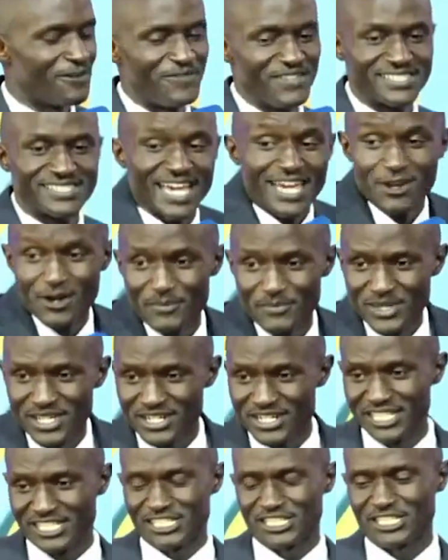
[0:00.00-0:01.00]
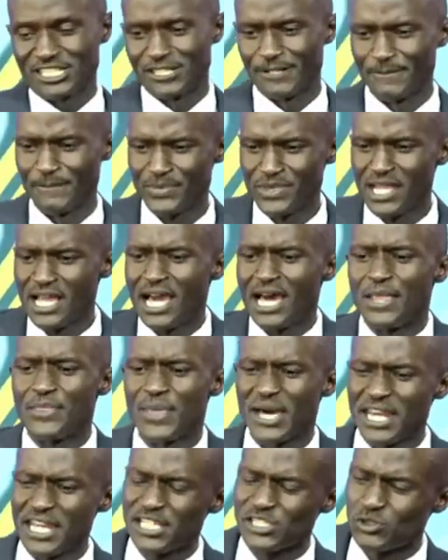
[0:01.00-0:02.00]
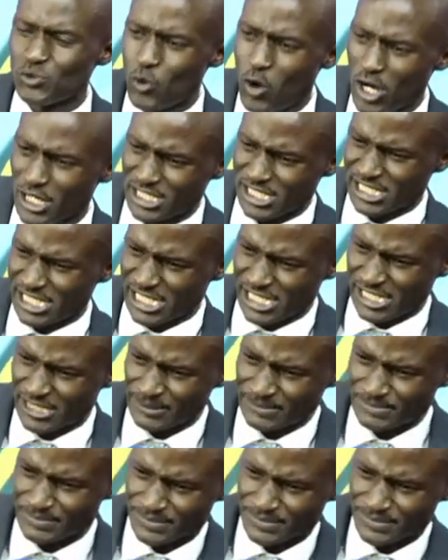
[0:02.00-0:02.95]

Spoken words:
of this cannot be reached. That is what